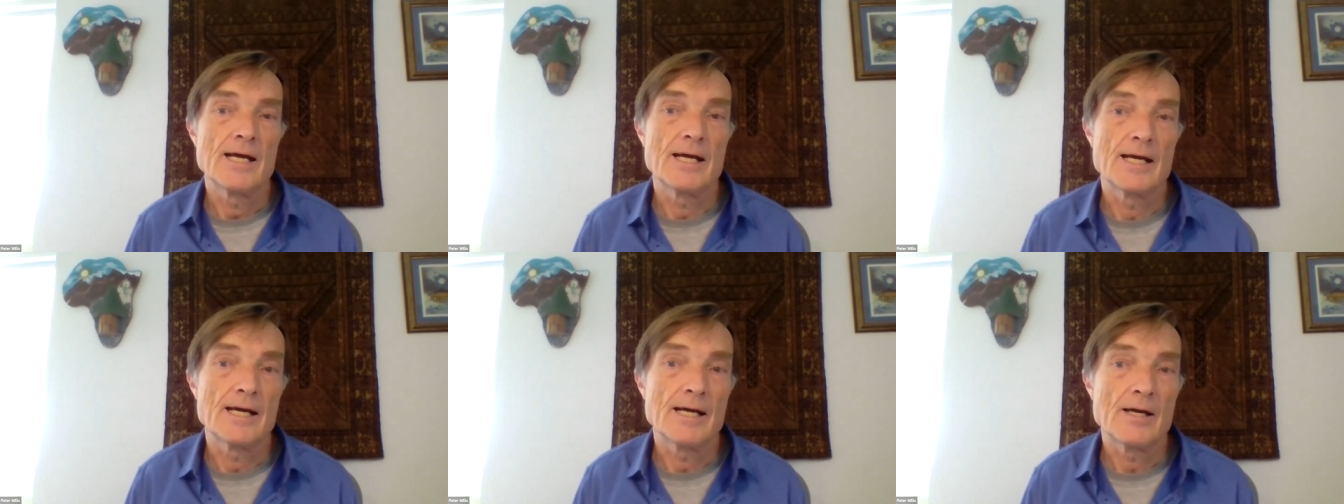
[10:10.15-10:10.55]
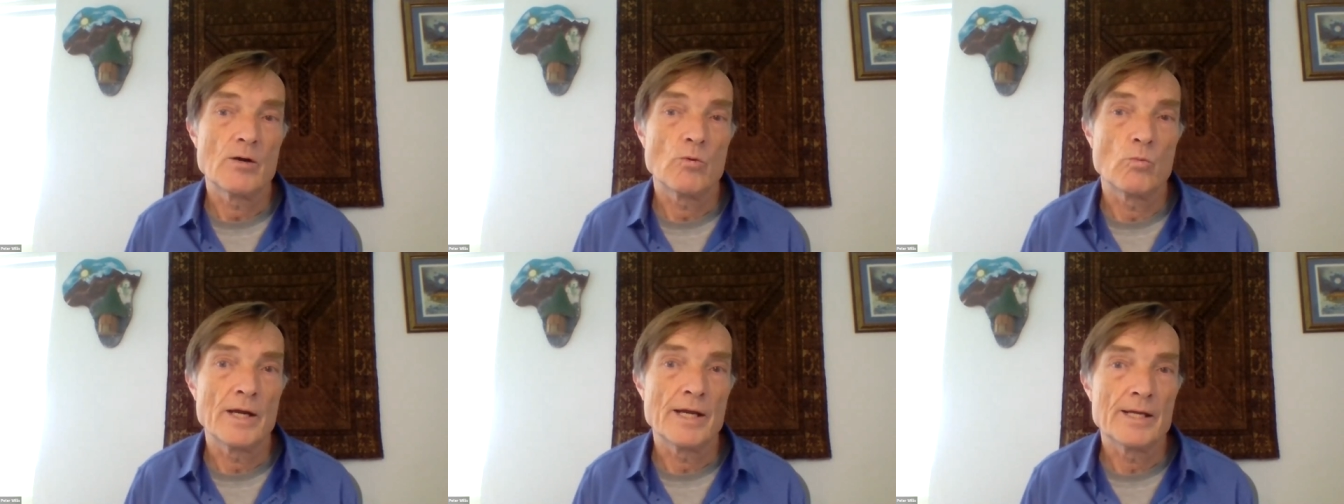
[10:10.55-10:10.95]
uh,
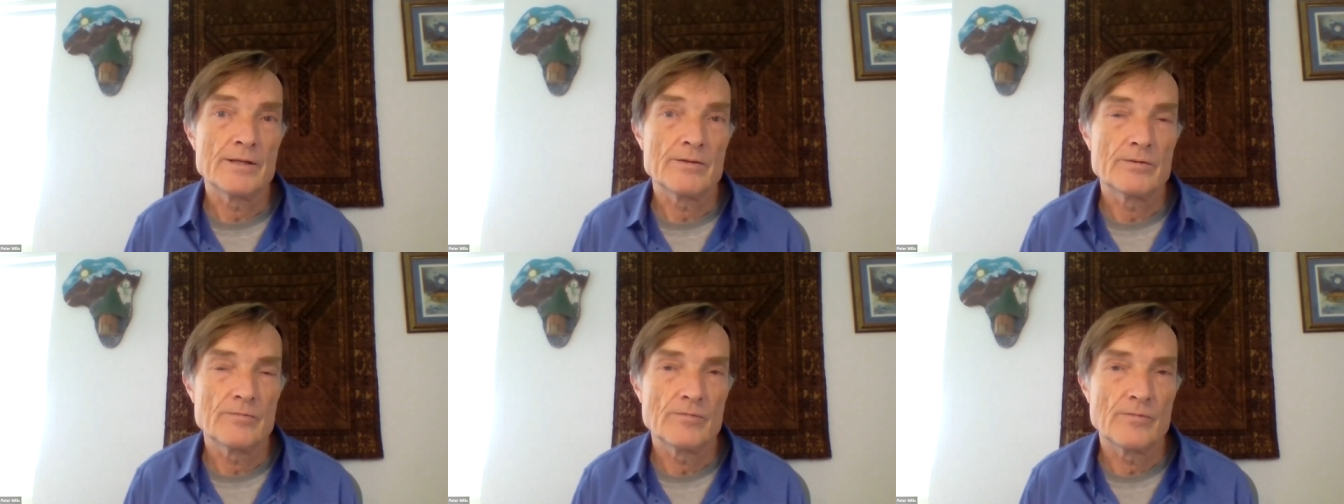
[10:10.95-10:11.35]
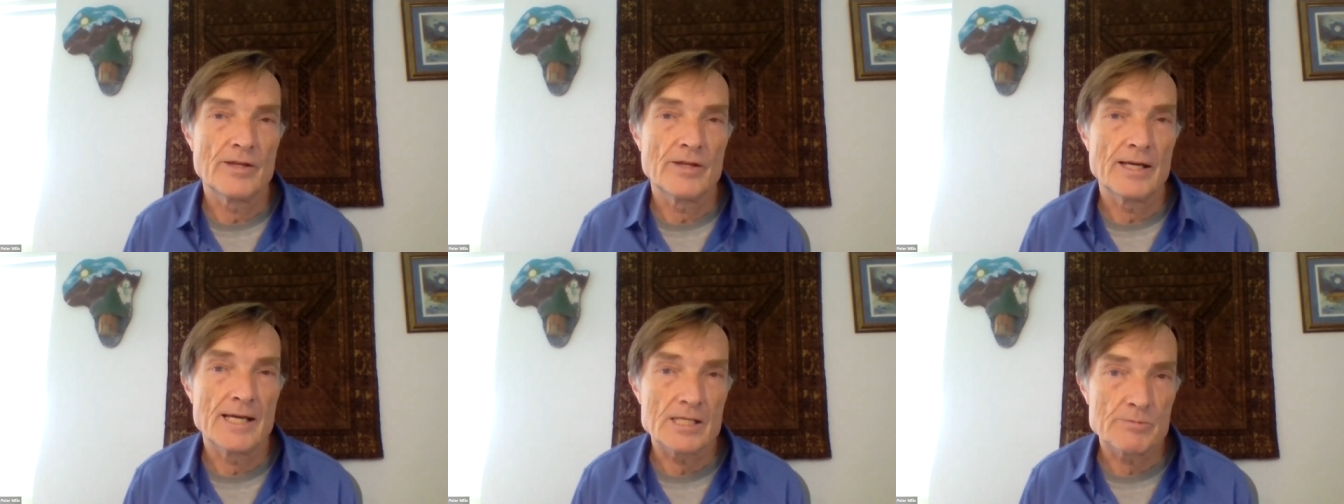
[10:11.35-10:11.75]
when
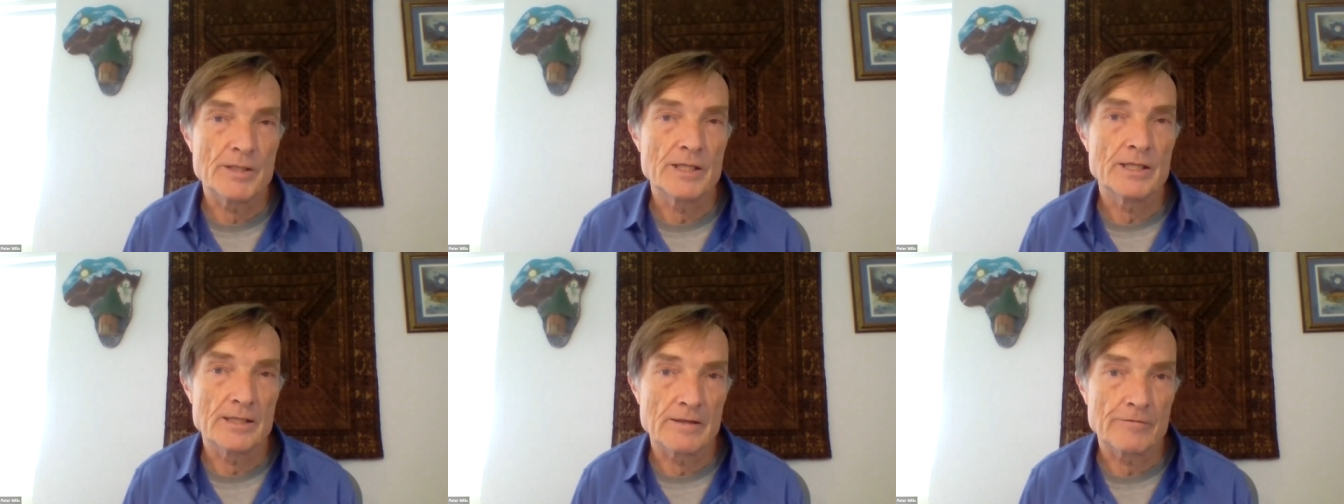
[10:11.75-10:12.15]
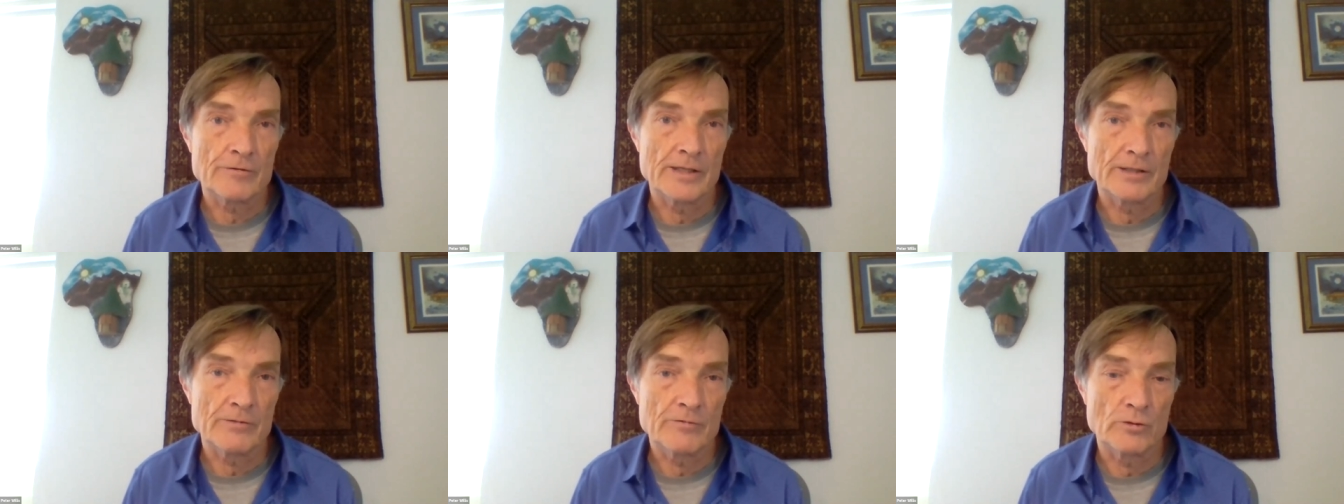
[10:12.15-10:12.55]
there has been enough
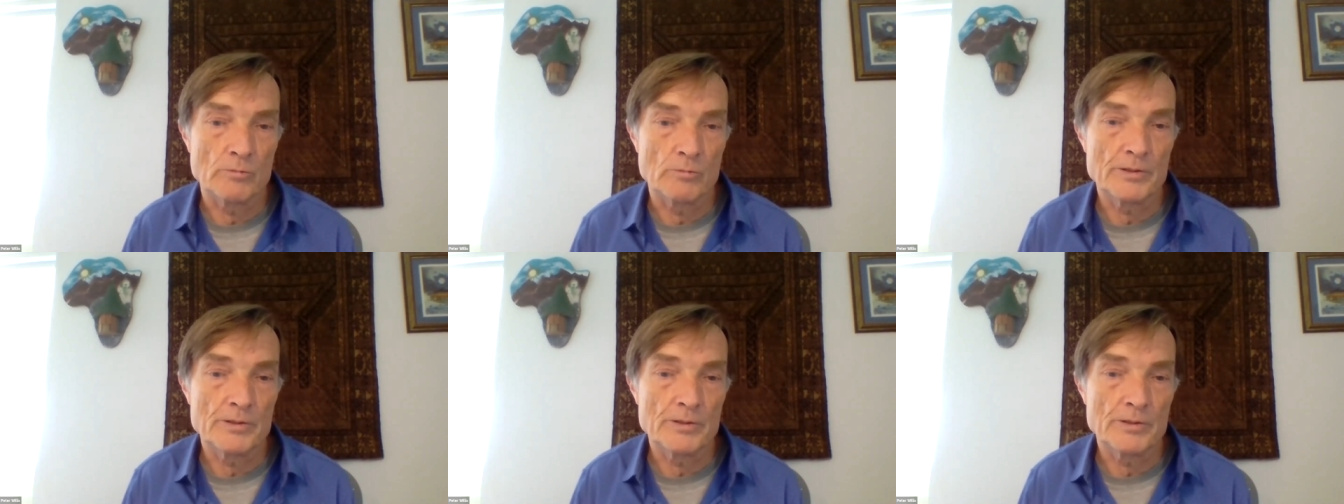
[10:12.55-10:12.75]
rainfall.